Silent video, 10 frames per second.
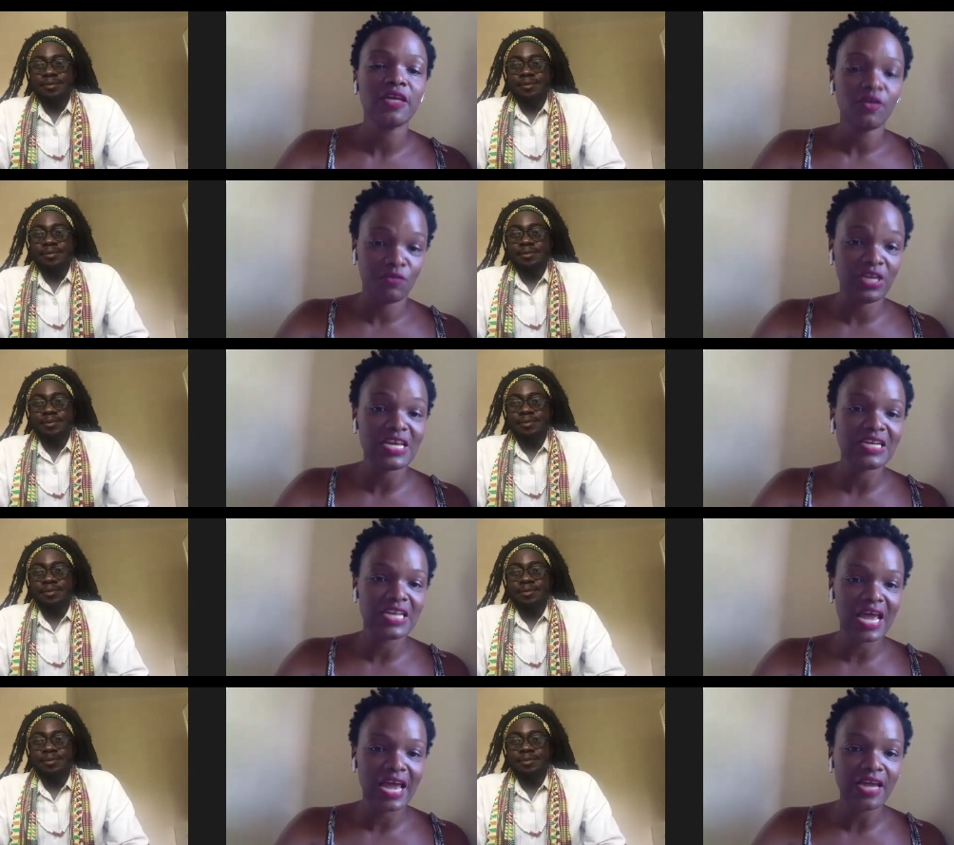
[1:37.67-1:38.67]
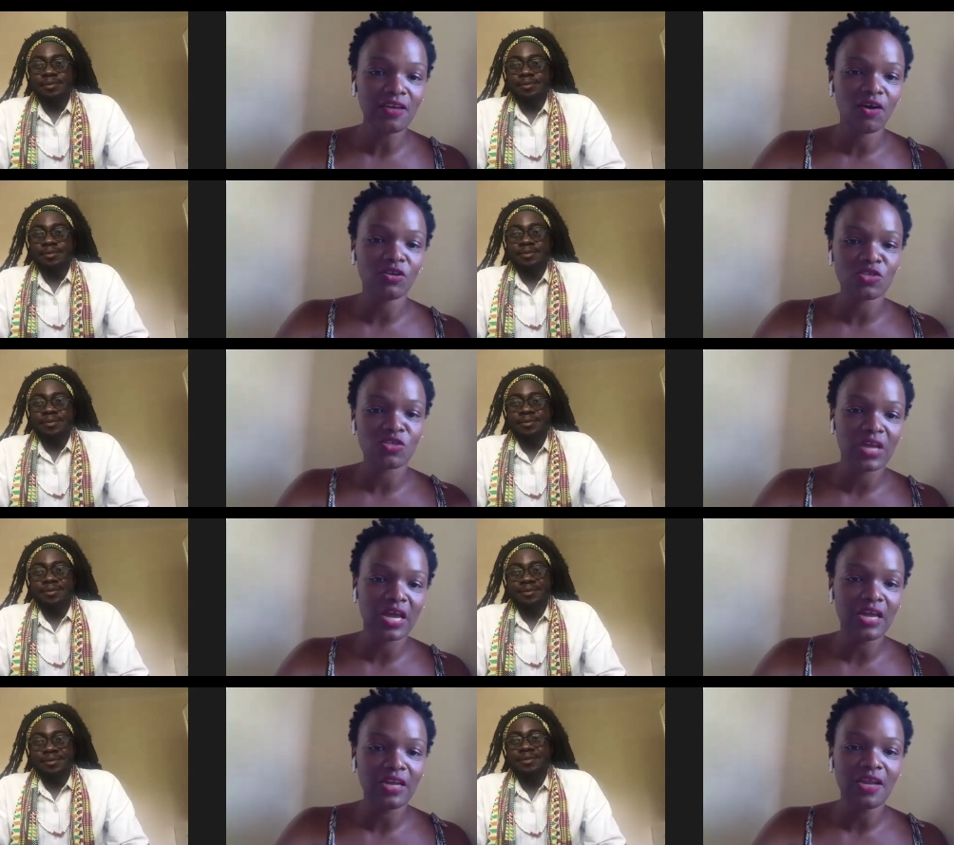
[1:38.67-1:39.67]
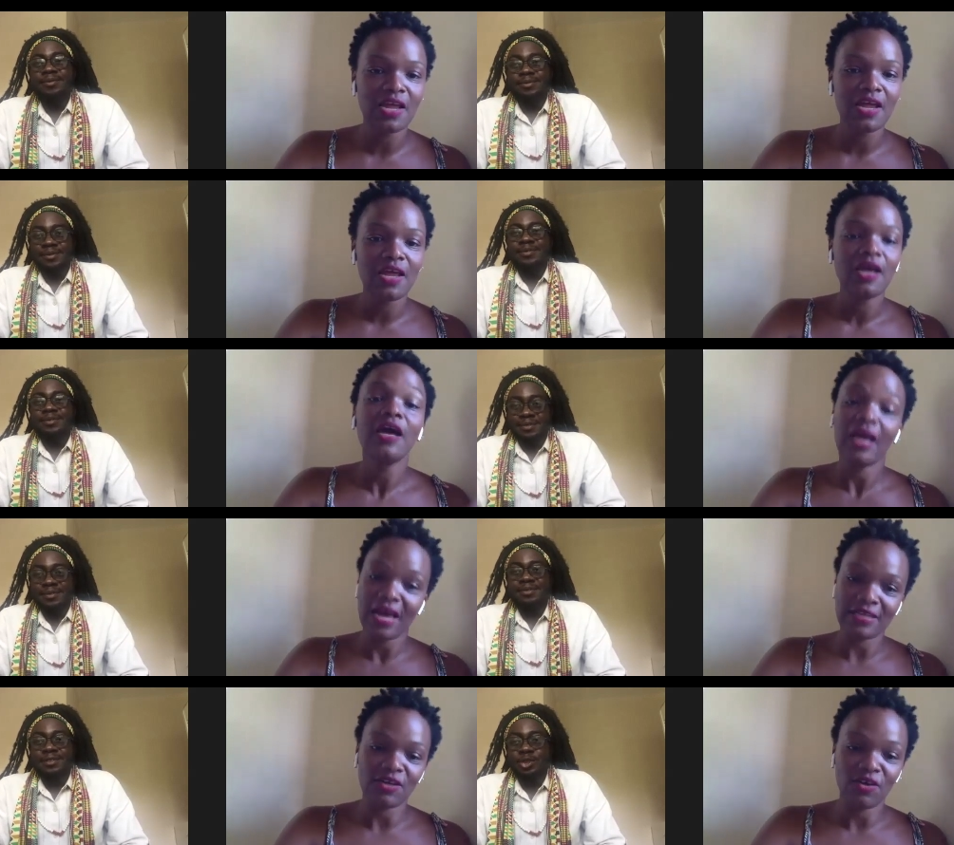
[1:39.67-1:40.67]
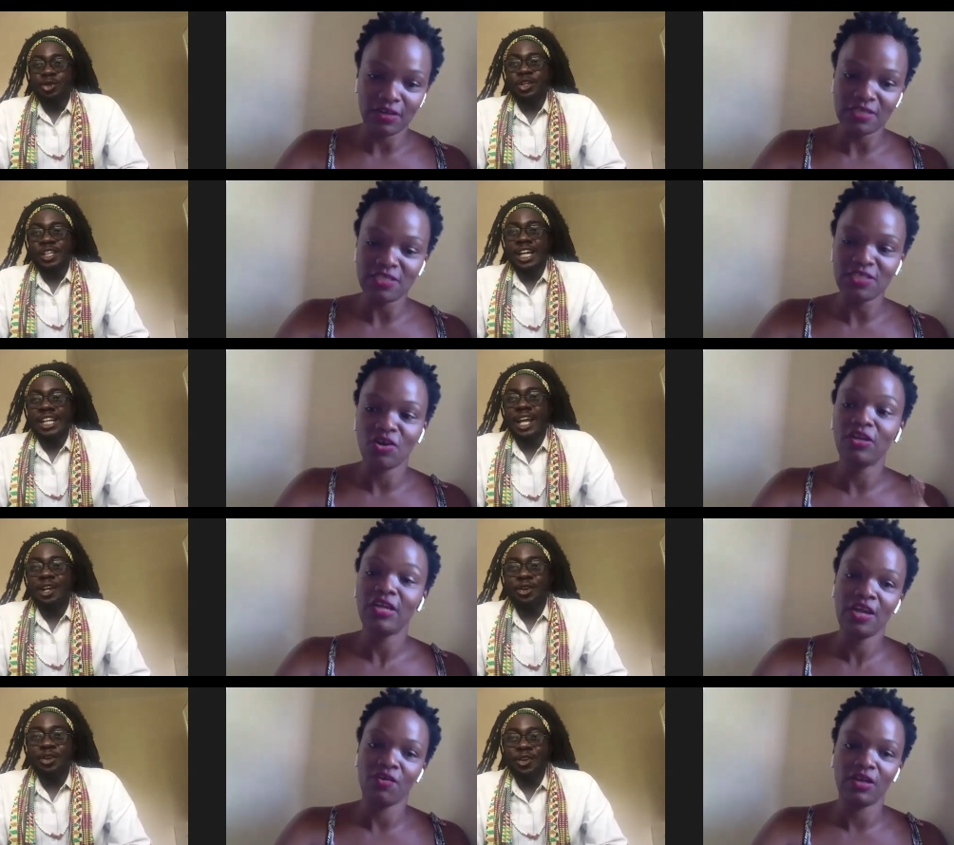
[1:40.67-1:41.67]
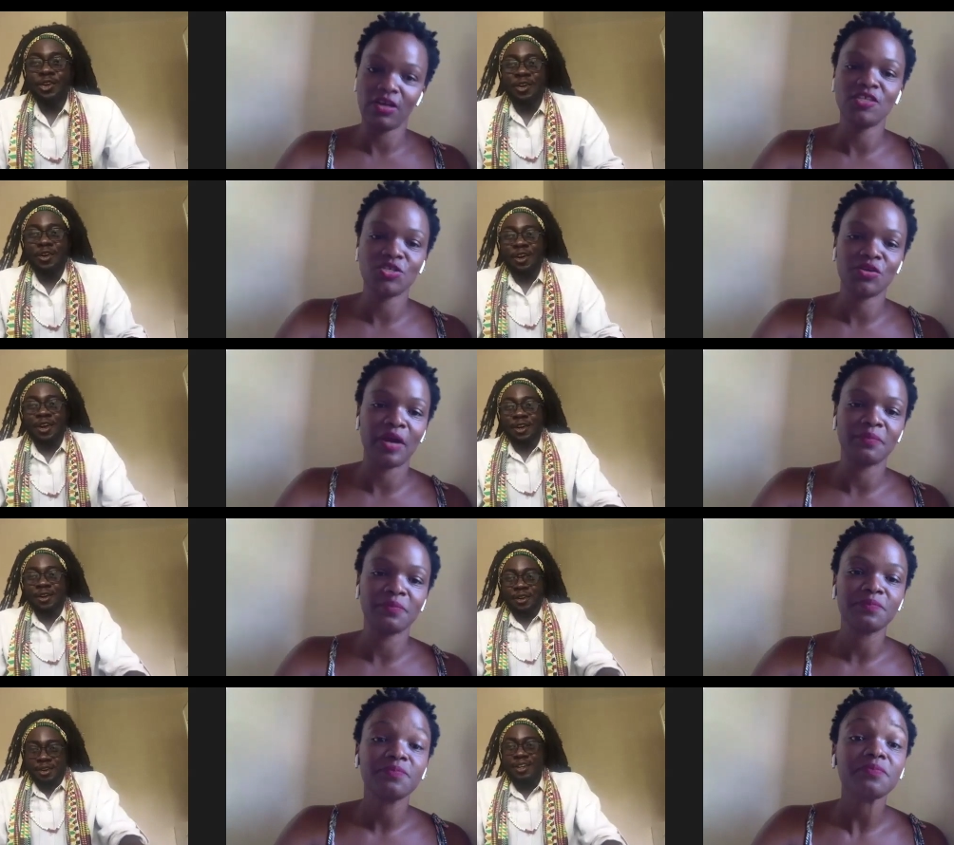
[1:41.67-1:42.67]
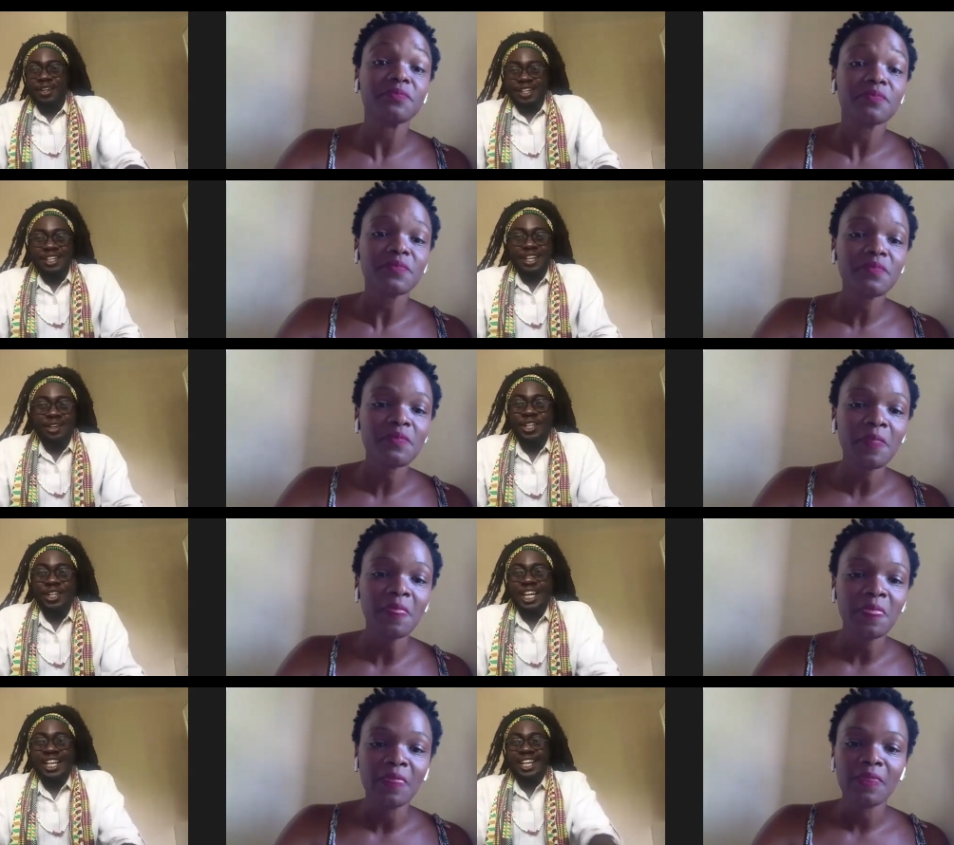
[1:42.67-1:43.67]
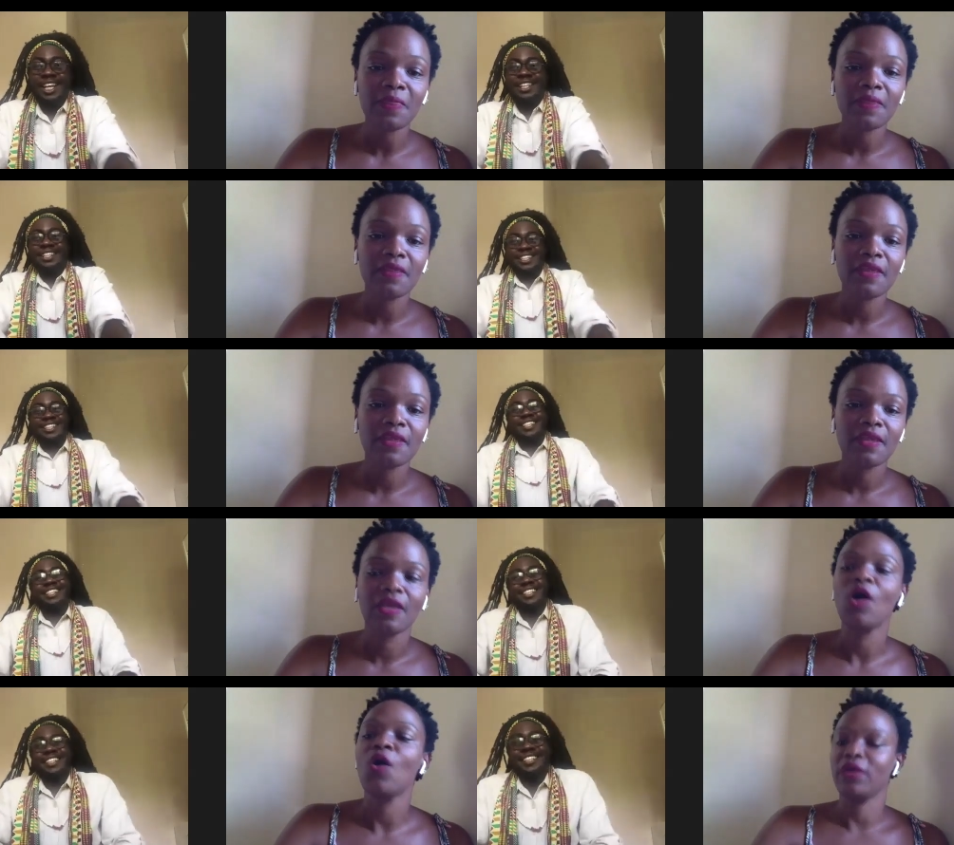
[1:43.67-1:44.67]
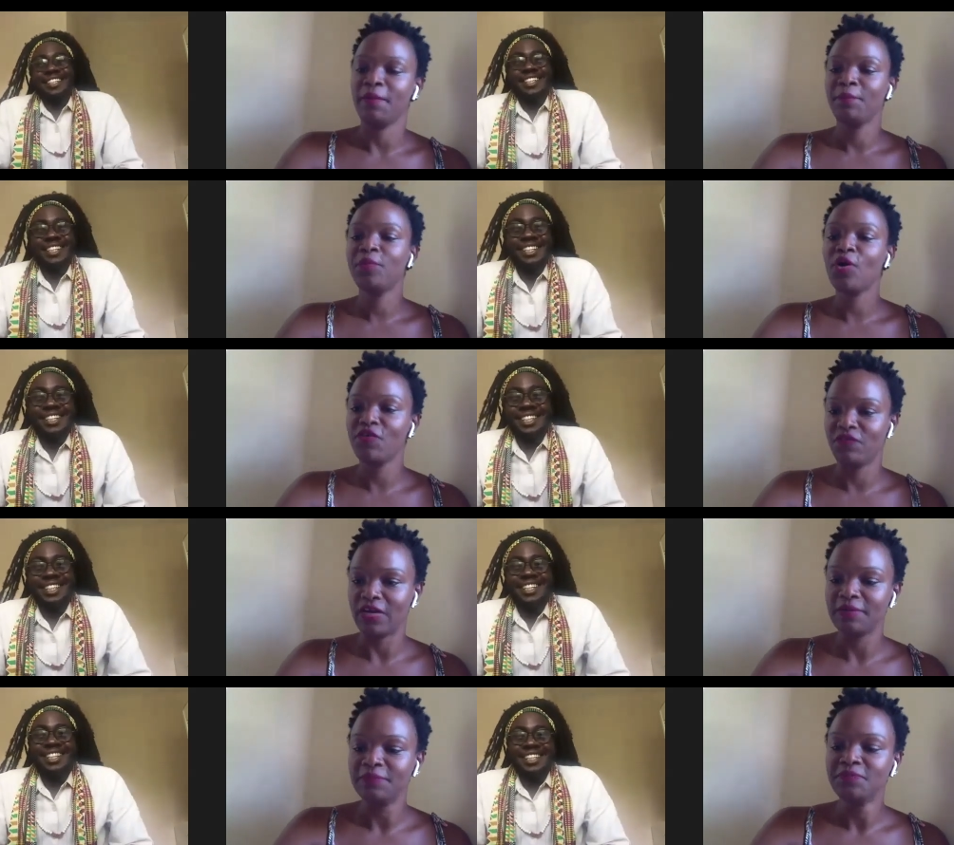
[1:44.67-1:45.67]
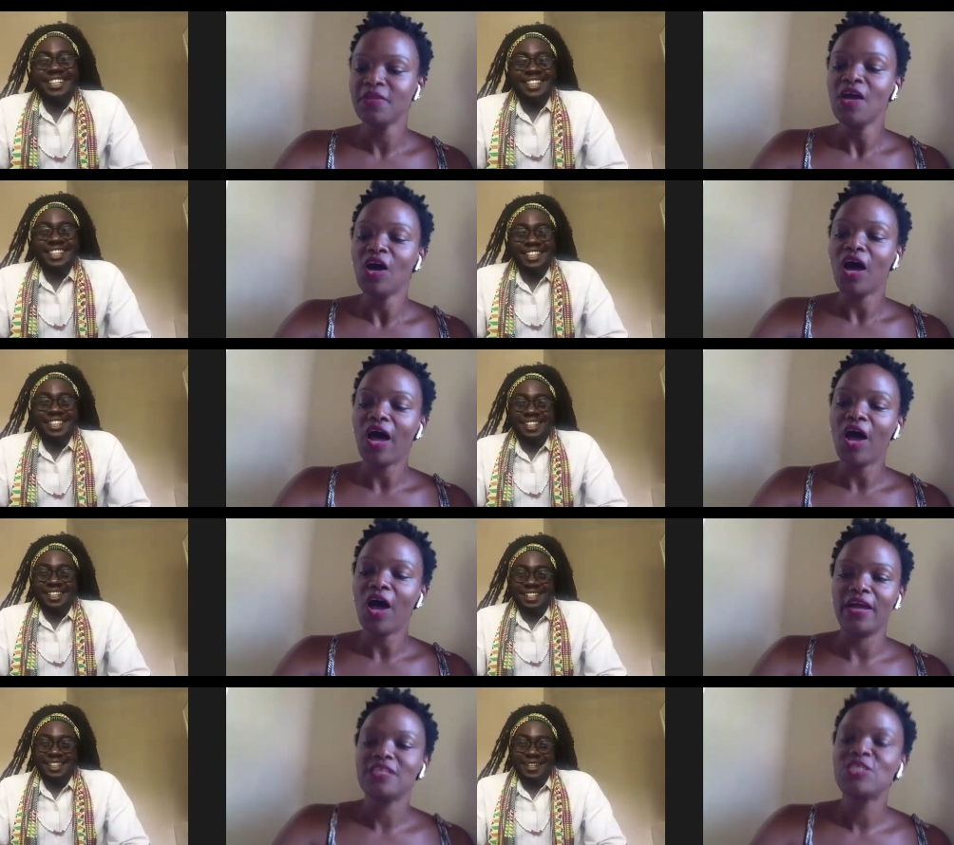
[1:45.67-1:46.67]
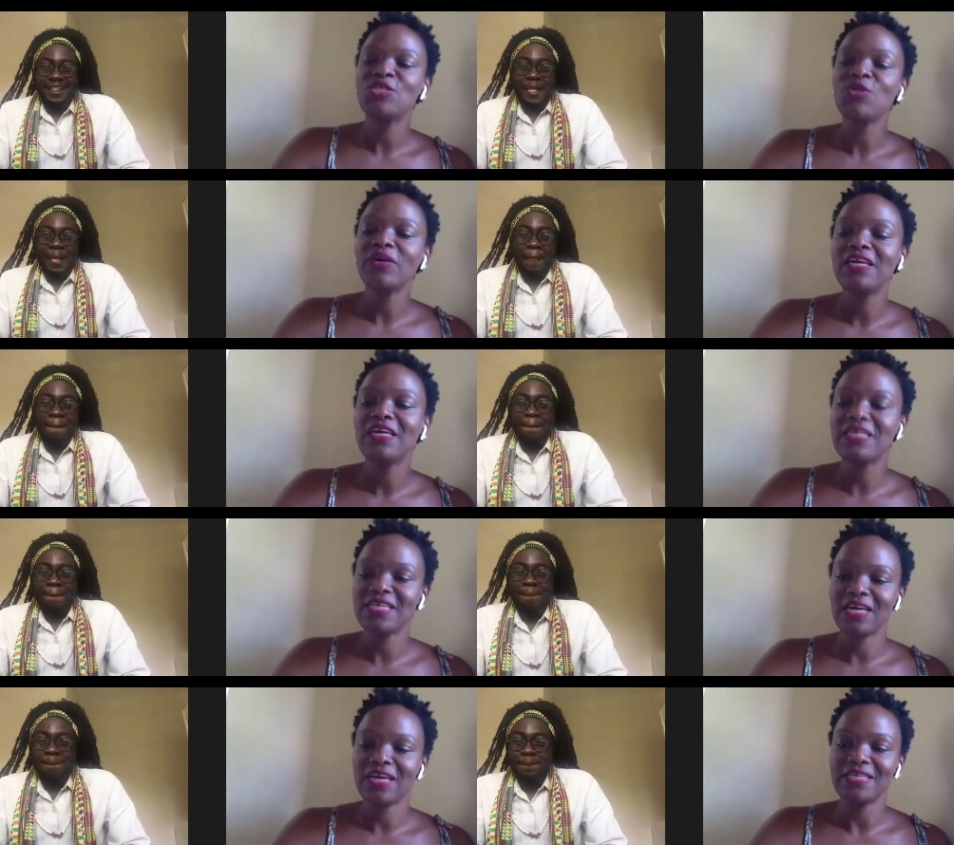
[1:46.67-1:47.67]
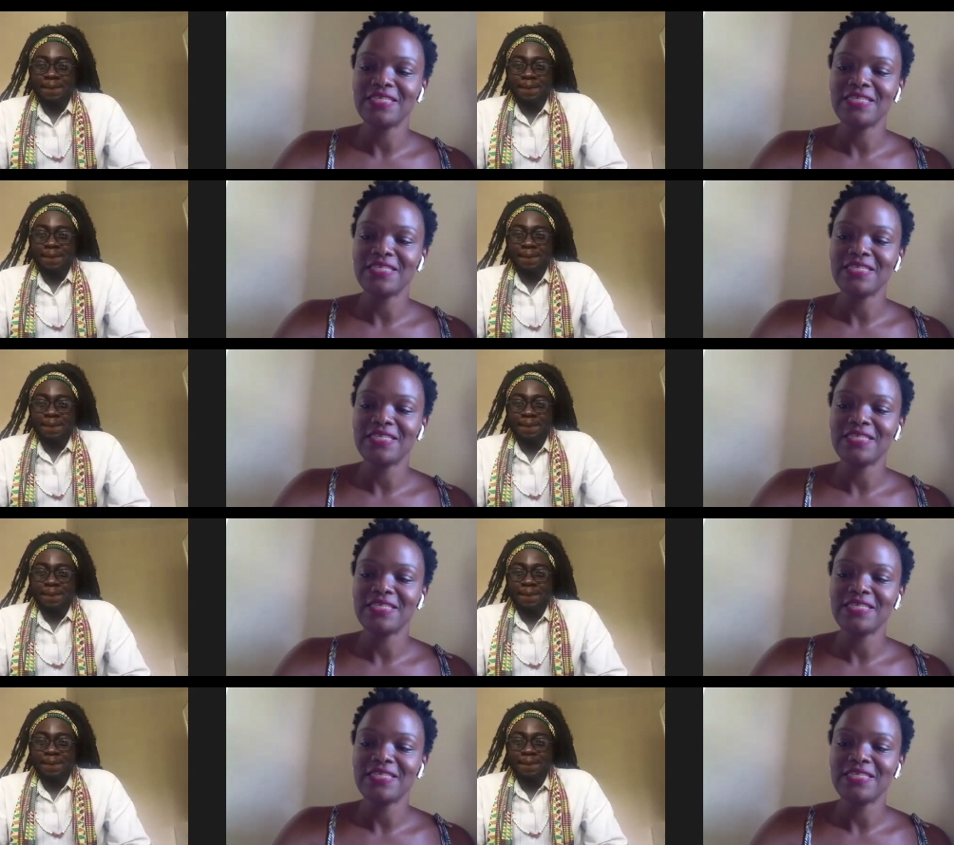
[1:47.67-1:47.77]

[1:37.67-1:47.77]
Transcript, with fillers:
Speaker 1: Radiant 9, underscore 9, at, on, on here on Instagram.
Speaker 2: Yeah, Radiant 9. Okay,
Speaker 1: perfect. All right, so Kitaka, let's